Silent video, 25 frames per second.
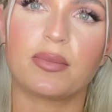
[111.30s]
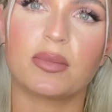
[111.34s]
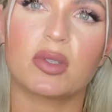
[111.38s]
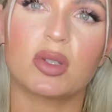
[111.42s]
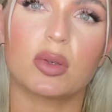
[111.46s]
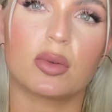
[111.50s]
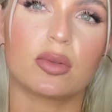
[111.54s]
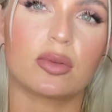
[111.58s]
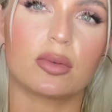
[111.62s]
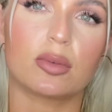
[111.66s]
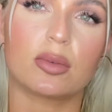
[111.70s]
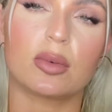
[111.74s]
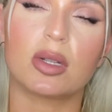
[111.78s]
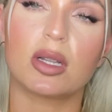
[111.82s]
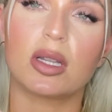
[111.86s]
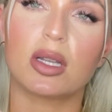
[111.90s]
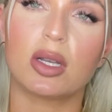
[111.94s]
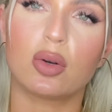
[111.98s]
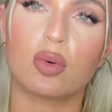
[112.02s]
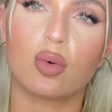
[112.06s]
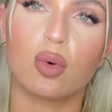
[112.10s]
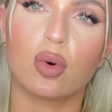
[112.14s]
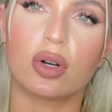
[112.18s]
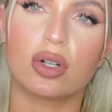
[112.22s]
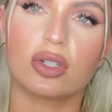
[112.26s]
So it's a really
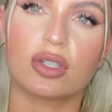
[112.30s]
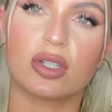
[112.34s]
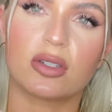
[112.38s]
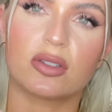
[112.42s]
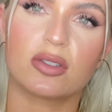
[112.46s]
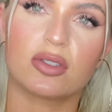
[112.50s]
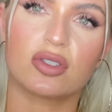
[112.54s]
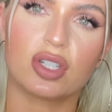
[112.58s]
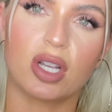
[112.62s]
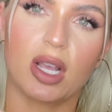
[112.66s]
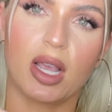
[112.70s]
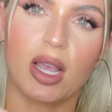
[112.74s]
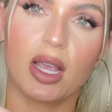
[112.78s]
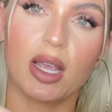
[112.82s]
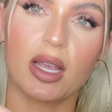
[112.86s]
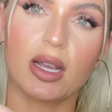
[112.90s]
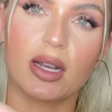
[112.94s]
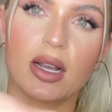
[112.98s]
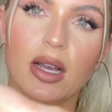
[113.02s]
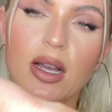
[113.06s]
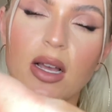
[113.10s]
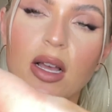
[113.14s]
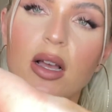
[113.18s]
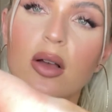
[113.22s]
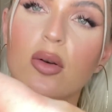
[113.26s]
gorgeous shade,
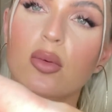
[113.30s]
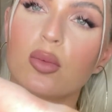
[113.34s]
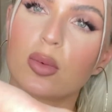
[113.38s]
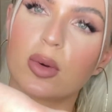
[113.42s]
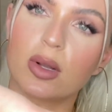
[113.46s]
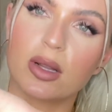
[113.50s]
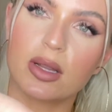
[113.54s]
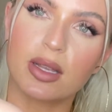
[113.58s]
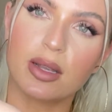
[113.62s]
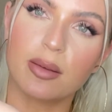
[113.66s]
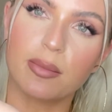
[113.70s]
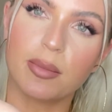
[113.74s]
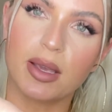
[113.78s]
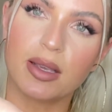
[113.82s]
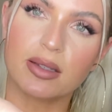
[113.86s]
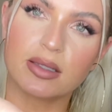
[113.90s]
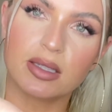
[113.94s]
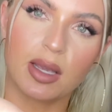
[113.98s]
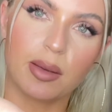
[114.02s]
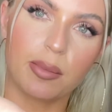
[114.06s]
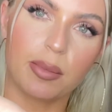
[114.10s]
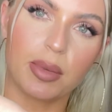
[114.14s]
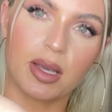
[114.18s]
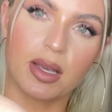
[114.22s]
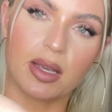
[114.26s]
really
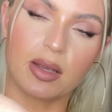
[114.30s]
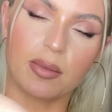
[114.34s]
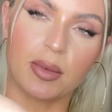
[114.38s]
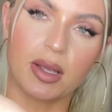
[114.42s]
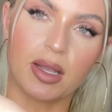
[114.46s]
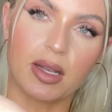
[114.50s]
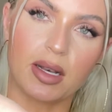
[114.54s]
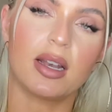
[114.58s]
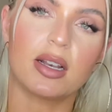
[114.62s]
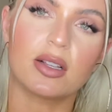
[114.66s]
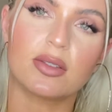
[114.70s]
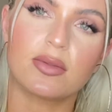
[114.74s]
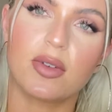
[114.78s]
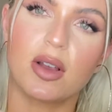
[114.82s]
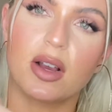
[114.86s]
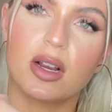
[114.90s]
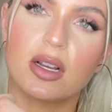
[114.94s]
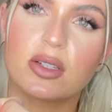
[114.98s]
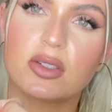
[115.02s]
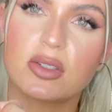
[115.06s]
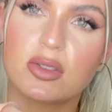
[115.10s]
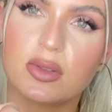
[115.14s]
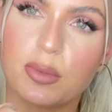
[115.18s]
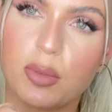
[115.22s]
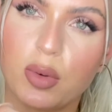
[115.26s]
amazing pigment, and it's very
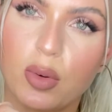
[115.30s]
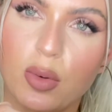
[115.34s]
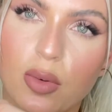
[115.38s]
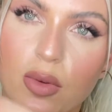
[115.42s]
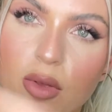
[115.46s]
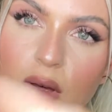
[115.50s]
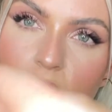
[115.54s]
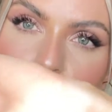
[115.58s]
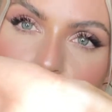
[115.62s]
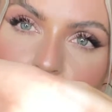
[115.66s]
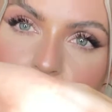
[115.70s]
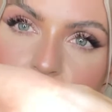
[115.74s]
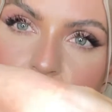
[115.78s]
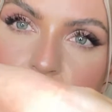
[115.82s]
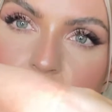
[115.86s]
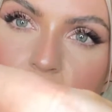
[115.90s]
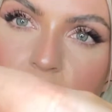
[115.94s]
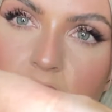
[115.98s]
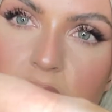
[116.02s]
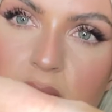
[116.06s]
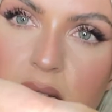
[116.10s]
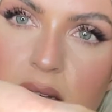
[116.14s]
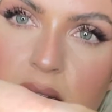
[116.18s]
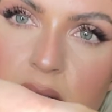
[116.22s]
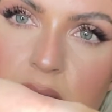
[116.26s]
smooth on the
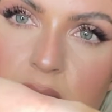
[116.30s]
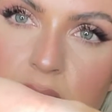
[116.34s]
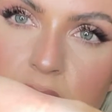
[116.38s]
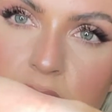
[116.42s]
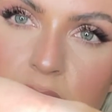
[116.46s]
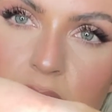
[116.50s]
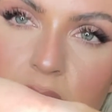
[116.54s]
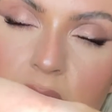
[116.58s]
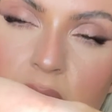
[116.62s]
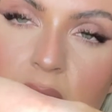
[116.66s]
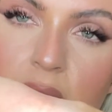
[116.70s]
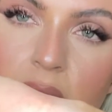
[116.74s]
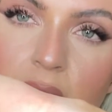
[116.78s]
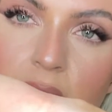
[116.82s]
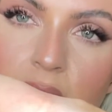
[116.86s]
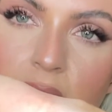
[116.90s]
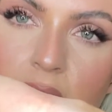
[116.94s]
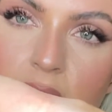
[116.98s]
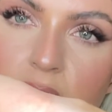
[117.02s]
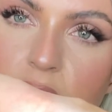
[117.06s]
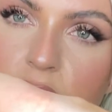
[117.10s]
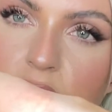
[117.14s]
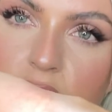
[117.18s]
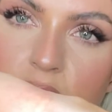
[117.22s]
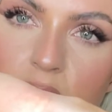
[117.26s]
skin, and
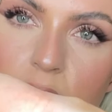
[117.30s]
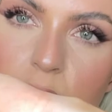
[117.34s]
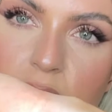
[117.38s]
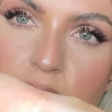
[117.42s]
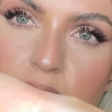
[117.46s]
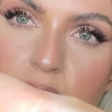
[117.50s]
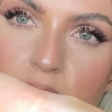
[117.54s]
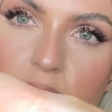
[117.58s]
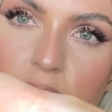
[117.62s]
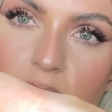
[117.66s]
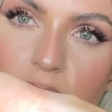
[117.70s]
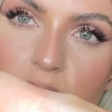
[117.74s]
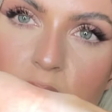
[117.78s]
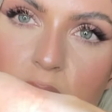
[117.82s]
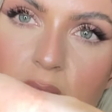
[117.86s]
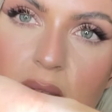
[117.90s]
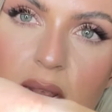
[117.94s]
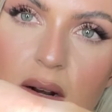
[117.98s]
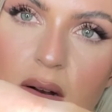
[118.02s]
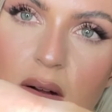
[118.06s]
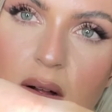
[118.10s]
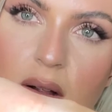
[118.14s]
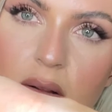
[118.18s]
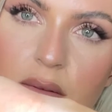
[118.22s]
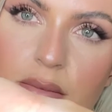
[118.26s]
there's not much fallout at
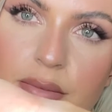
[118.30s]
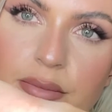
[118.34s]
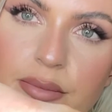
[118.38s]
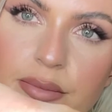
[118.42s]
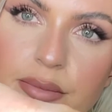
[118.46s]
all.